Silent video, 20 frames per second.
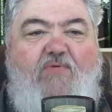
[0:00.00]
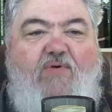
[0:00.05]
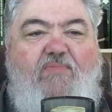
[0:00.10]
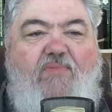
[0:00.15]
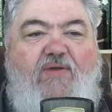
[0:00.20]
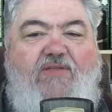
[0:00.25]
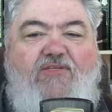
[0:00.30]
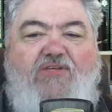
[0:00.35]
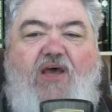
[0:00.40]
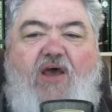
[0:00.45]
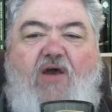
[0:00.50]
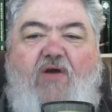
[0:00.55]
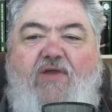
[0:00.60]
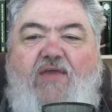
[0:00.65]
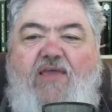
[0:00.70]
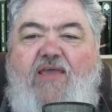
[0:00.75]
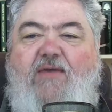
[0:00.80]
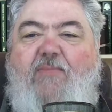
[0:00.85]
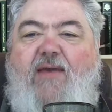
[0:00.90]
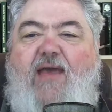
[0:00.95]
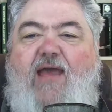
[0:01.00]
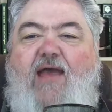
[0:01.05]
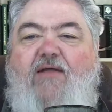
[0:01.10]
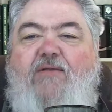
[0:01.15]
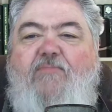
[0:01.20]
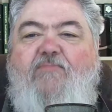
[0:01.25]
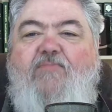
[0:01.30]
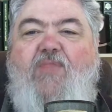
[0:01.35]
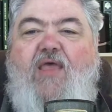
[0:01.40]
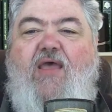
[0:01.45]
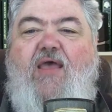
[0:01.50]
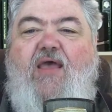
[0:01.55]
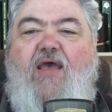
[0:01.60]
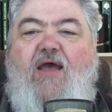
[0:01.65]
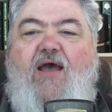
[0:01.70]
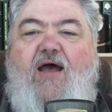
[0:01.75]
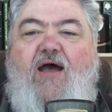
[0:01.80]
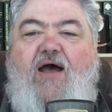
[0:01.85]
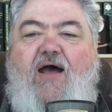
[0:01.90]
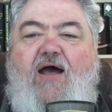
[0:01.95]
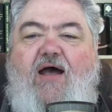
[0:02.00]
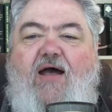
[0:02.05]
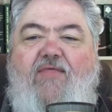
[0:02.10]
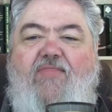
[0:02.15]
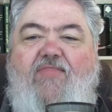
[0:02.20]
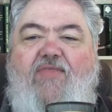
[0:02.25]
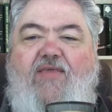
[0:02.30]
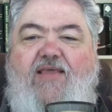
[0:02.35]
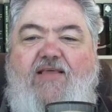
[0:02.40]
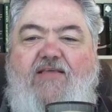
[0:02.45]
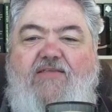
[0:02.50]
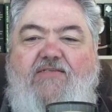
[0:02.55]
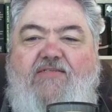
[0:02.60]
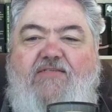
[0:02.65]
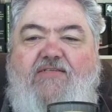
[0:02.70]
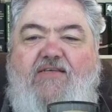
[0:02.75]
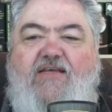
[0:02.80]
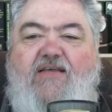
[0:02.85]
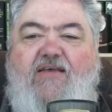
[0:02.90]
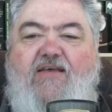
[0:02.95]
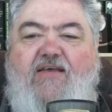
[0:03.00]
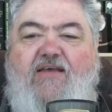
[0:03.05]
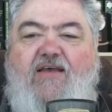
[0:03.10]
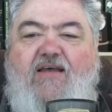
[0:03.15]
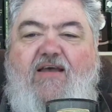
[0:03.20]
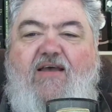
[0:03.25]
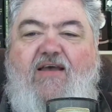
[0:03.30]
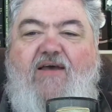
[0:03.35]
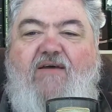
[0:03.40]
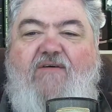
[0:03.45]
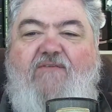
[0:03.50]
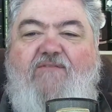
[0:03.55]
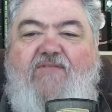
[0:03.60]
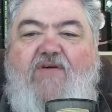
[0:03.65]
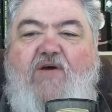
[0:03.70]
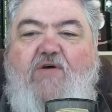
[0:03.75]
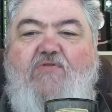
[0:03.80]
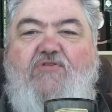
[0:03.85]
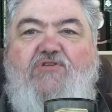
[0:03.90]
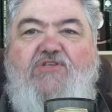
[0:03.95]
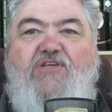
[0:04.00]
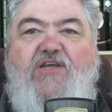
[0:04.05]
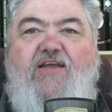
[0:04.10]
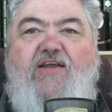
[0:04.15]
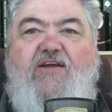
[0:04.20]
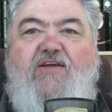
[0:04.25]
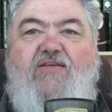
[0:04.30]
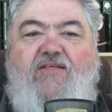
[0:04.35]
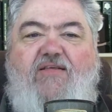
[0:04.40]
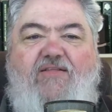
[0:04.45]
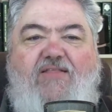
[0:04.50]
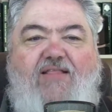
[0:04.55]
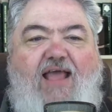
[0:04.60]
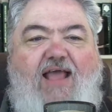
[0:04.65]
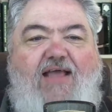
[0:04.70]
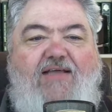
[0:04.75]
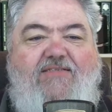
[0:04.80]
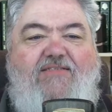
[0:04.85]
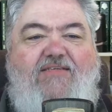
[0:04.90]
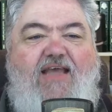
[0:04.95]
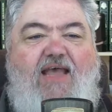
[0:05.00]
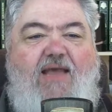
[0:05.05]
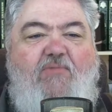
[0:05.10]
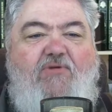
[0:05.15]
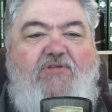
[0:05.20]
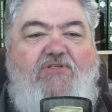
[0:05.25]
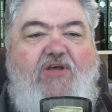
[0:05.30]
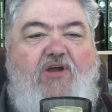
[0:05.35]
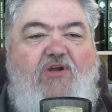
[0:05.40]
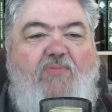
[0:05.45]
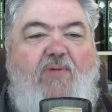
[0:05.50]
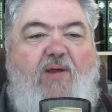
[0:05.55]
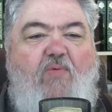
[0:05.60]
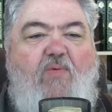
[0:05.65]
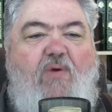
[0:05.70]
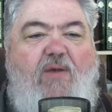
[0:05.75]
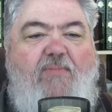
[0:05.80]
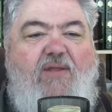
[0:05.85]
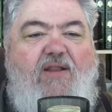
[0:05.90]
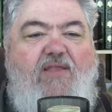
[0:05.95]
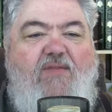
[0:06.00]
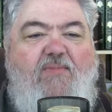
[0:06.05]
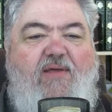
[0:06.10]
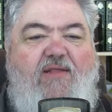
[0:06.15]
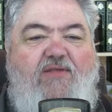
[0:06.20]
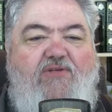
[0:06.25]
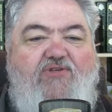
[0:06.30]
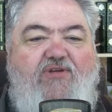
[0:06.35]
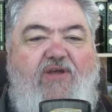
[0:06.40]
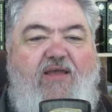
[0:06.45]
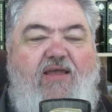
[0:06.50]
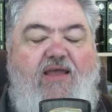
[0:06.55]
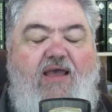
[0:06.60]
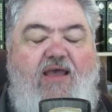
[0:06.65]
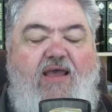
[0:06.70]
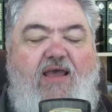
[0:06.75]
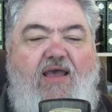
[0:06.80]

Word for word: We've been talking about these folks here that last time we talked about women in the ministry,